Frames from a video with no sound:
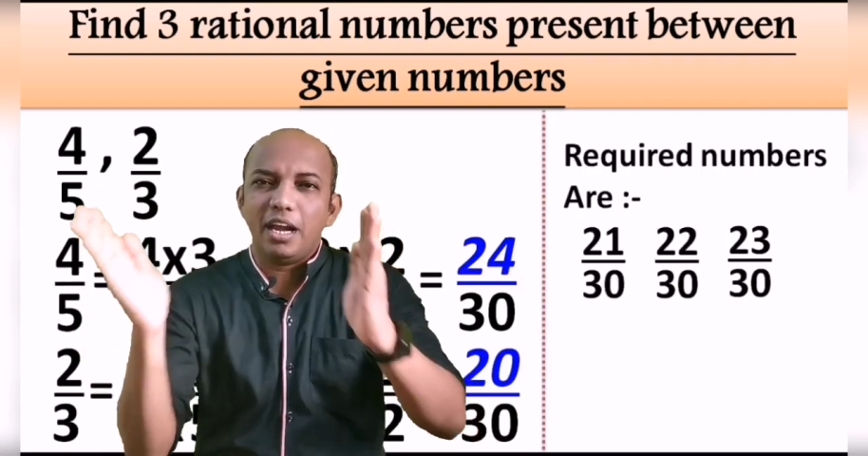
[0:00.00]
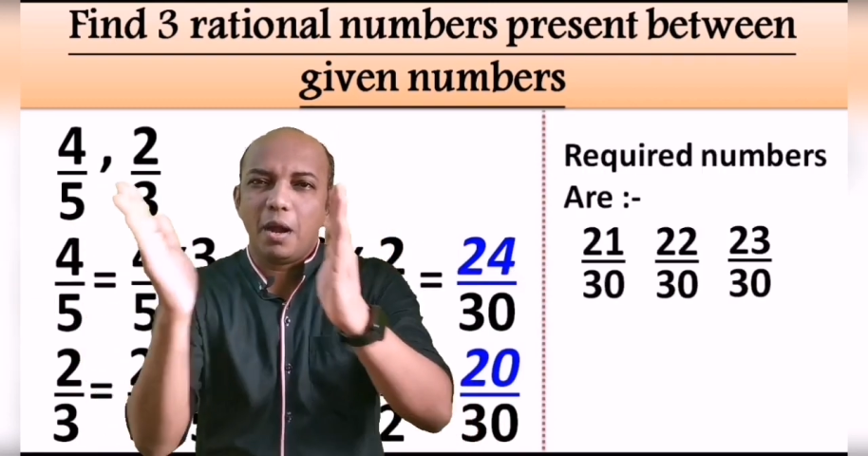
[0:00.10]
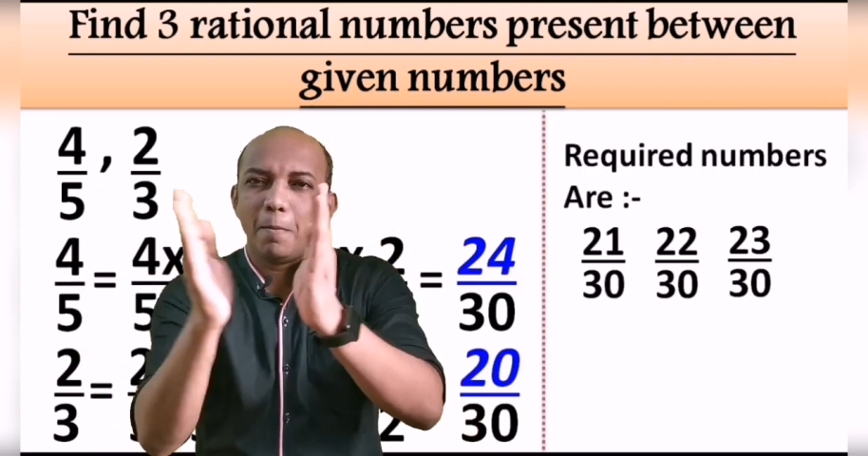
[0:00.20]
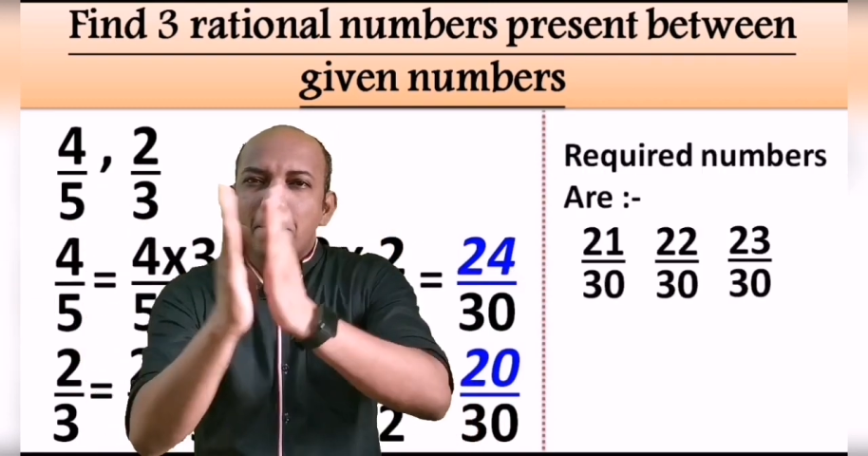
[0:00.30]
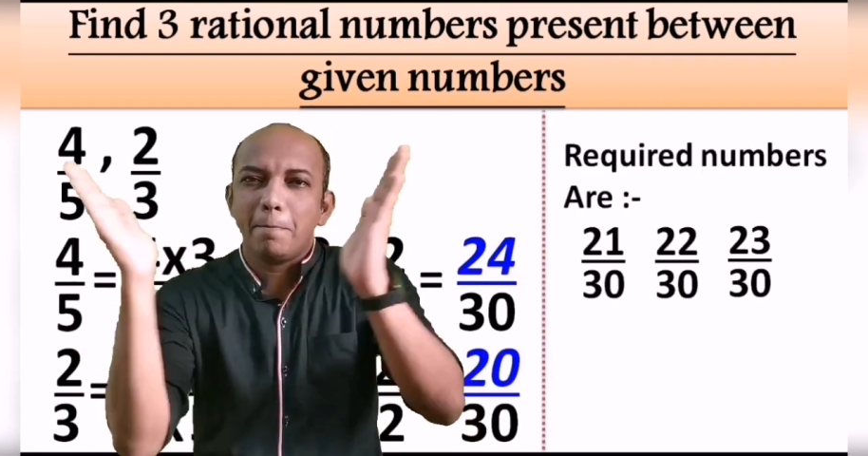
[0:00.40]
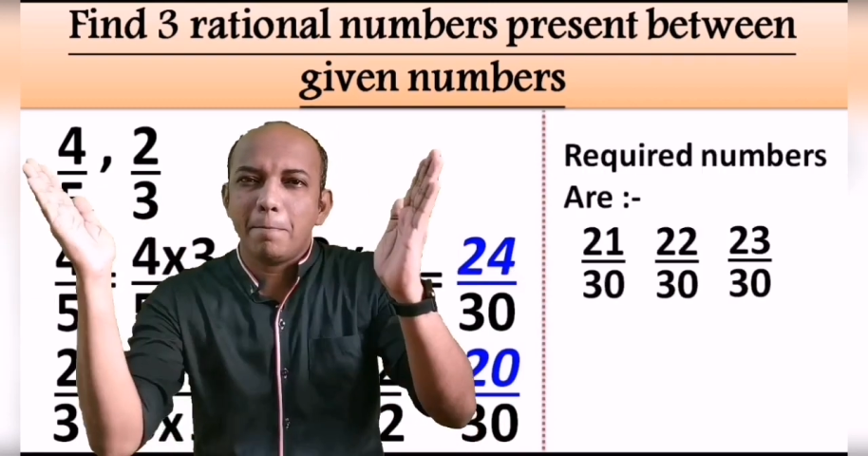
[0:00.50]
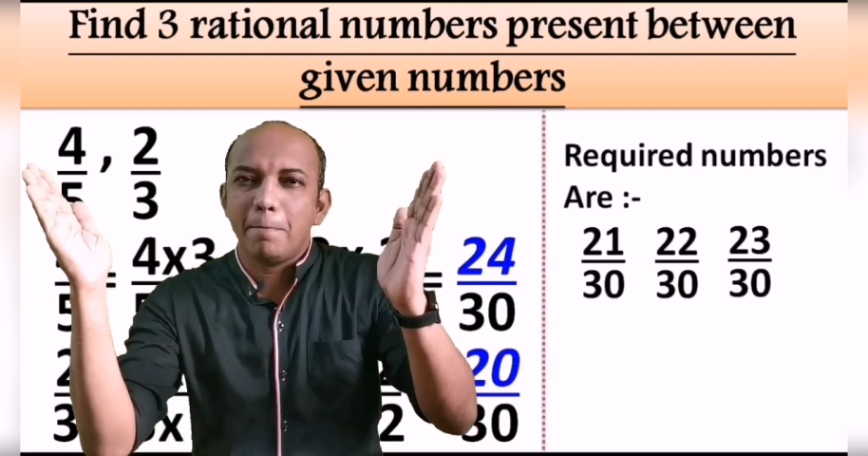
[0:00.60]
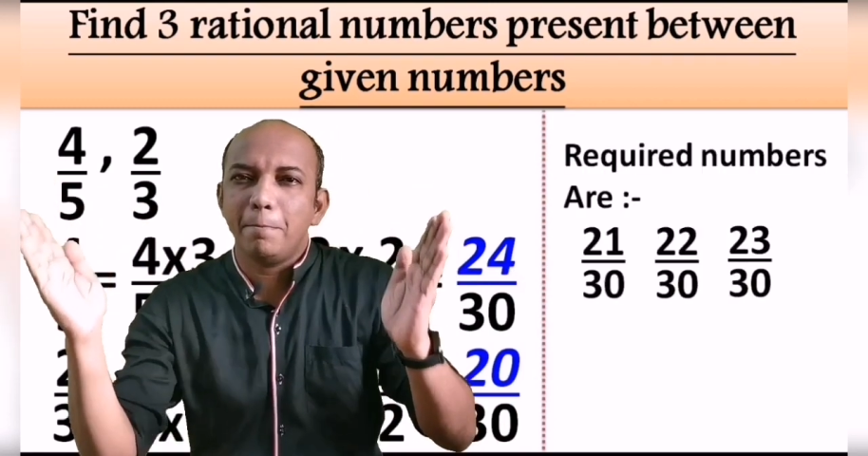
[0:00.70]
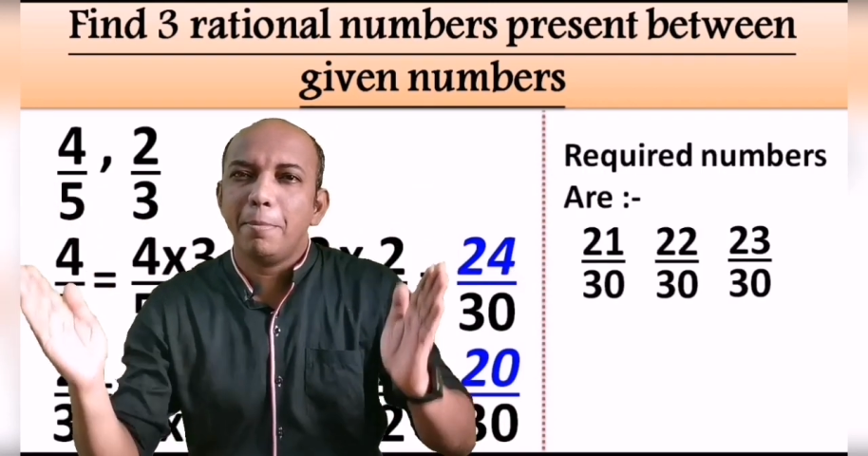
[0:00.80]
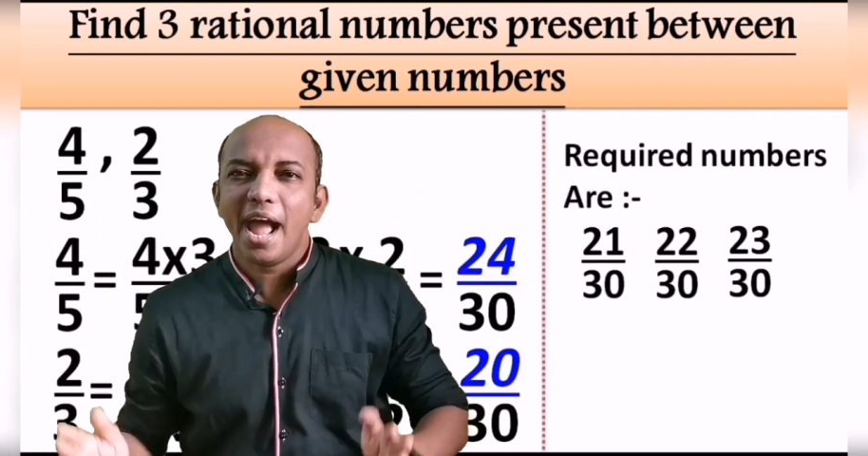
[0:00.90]

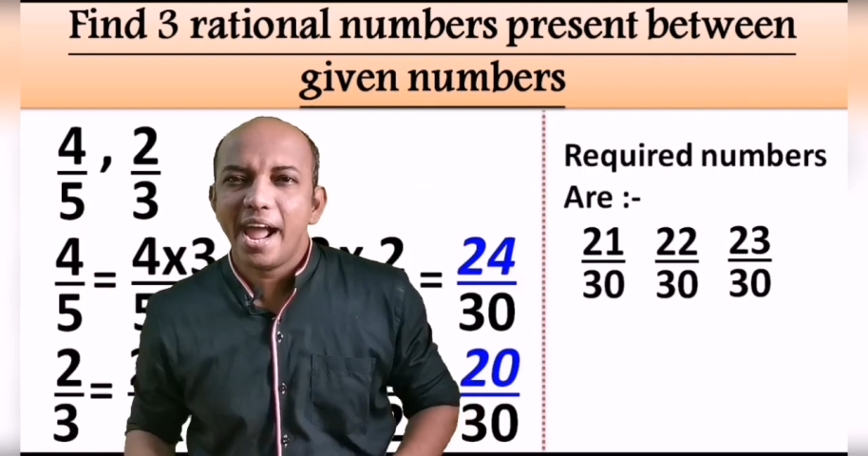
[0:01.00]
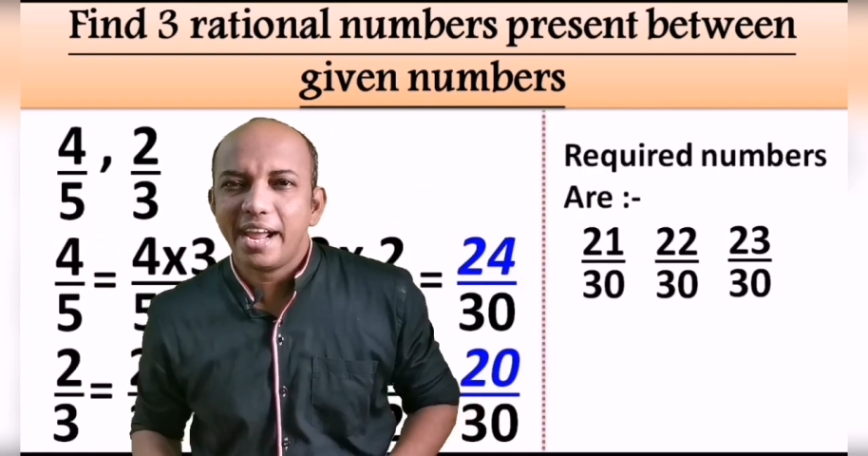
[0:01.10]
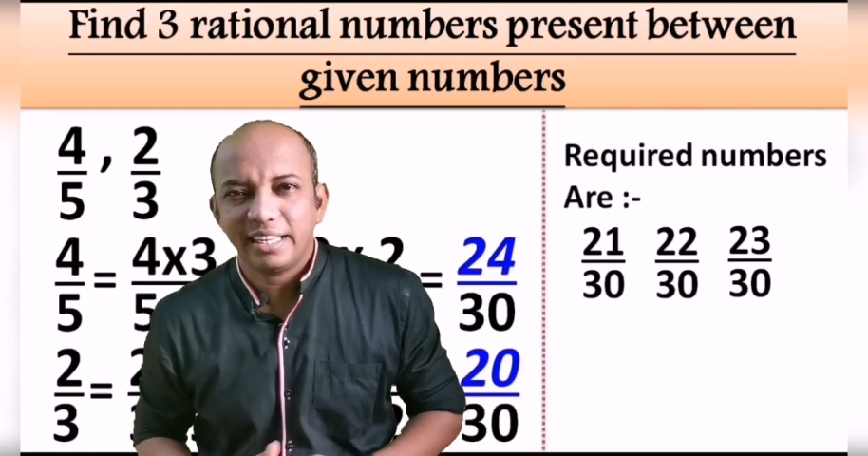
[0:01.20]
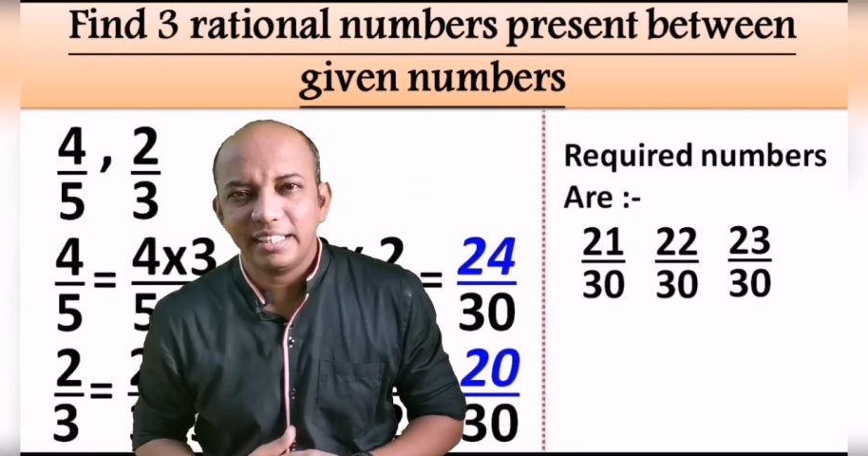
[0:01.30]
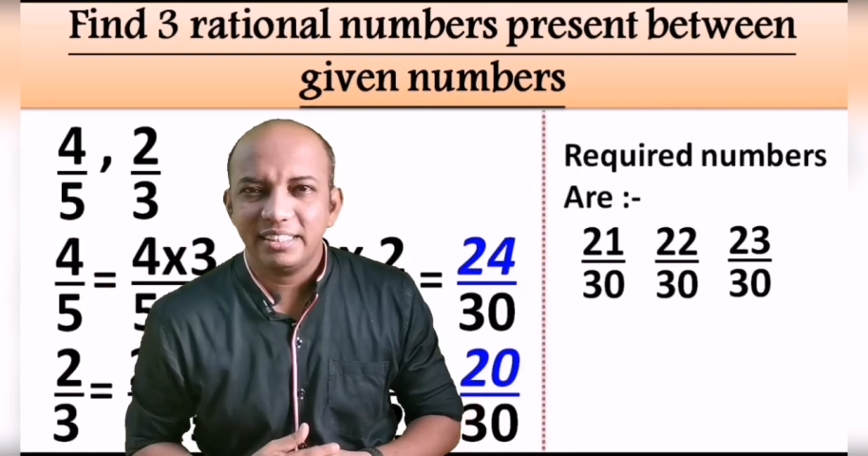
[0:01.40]
and bang,